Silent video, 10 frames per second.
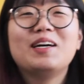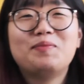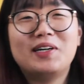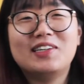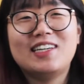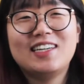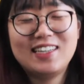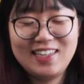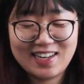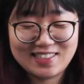mug.
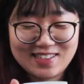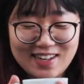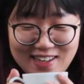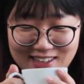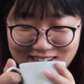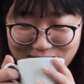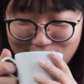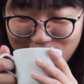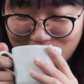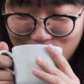Yes, IKEA
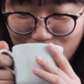mug.